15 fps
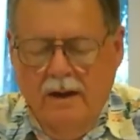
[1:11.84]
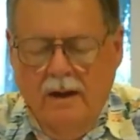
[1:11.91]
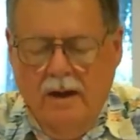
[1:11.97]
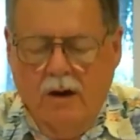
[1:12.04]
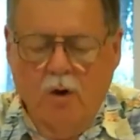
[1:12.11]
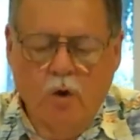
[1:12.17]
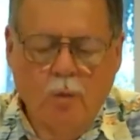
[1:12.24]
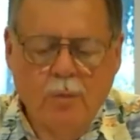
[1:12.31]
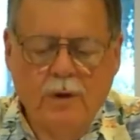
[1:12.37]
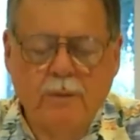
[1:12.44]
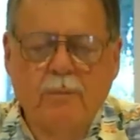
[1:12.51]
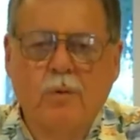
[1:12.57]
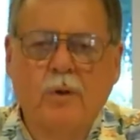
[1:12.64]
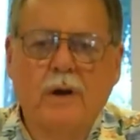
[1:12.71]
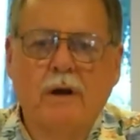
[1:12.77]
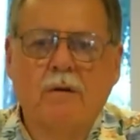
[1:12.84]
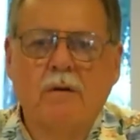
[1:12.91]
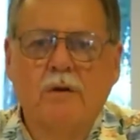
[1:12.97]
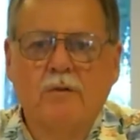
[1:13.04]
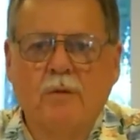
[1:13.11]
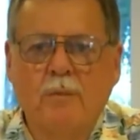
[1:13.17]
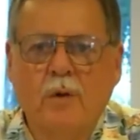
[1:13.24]
Our opening prayer
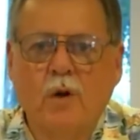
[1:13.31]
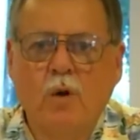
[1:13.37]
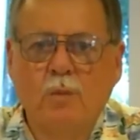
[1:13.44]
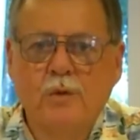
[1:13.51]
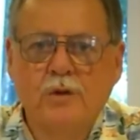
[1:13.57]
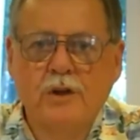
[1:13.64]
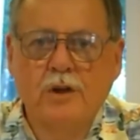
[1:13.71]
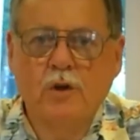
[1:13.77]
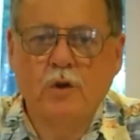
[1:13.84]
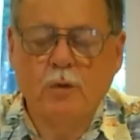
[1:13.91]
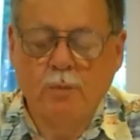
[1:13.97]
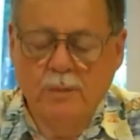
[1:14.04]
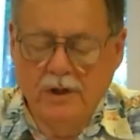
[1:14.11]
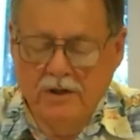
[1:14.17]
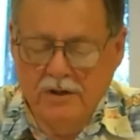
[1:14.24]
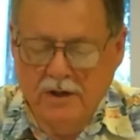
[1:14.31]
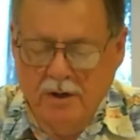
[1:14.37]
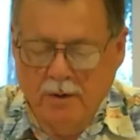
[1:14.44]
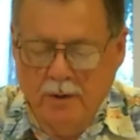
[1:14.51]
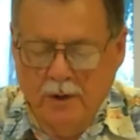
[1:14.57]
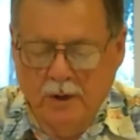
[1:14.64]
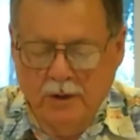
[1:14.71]
is from the Home Center
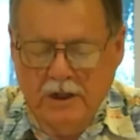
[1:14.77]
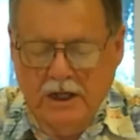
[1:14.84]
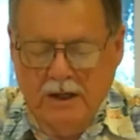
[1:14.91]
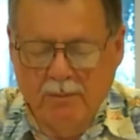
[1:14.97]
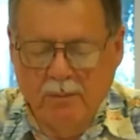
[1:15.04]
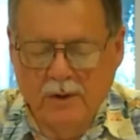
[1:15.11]
Ministerial Team,